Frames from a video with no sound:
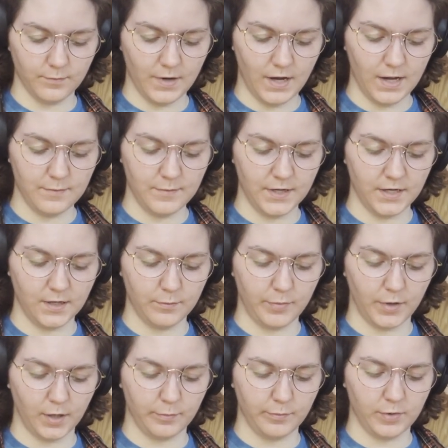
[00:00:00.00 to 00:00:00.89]
I made it
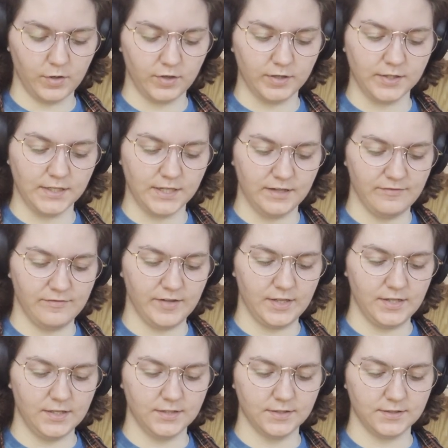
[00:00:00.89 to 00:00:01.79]
purple and
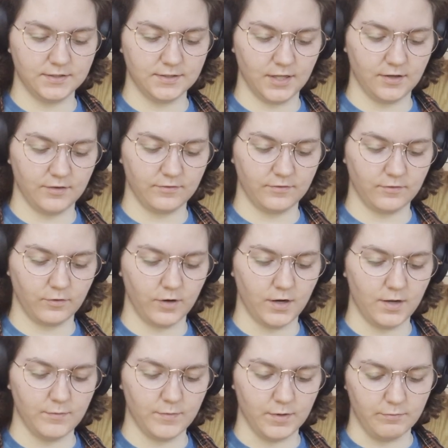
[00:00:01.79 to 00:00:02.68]
navy instead of
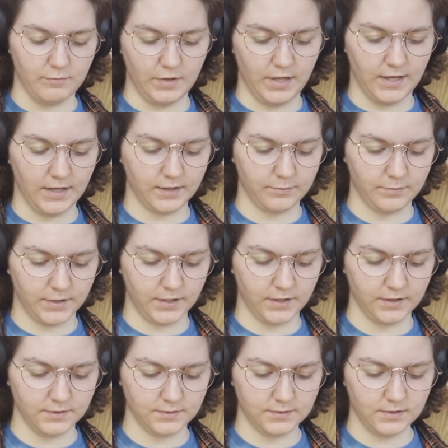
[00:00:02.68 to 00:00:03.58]
cream and black
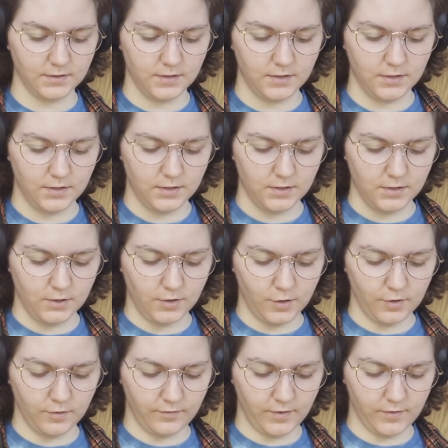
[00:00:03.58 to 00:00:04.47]
because
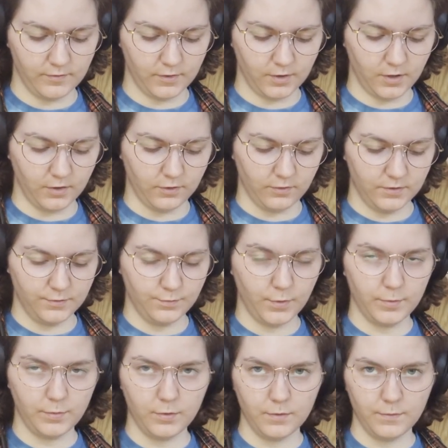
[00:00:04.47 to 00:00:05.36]
her favorite color is
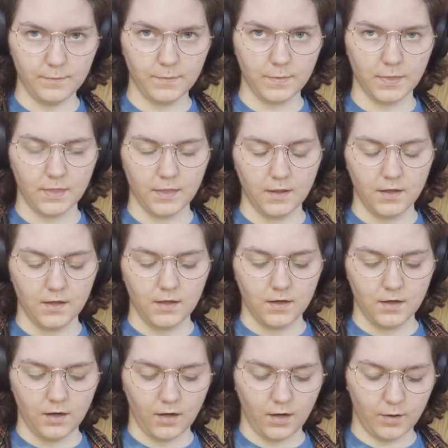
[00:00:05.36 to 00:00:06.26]
purple.
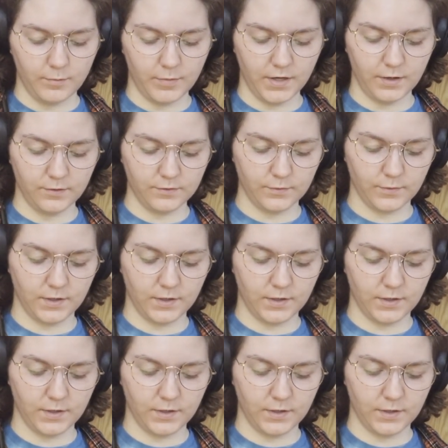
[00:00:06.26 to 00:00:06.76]
But I was